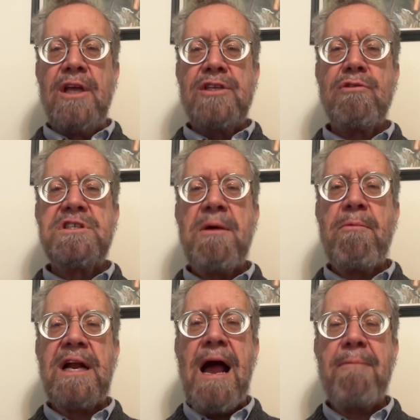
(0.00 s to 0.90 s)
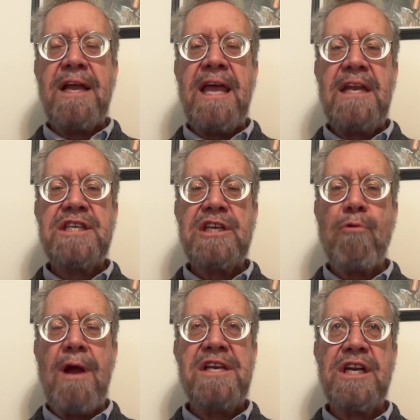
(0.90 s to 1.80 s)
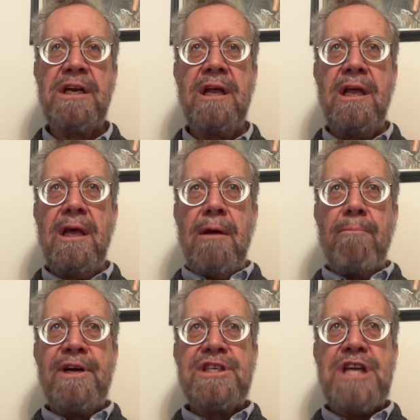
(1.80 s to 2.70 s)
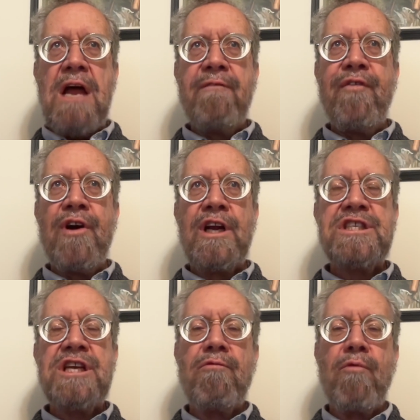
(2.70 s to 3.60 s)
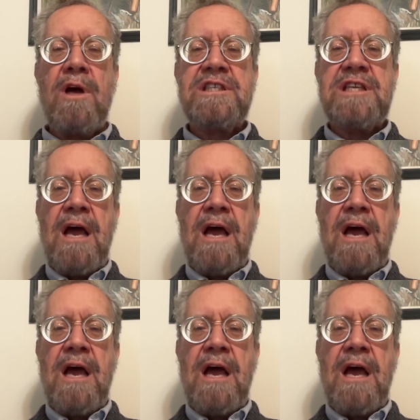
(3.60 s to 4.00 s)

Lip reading: So a somewhat complicated situation. But John Ferguson was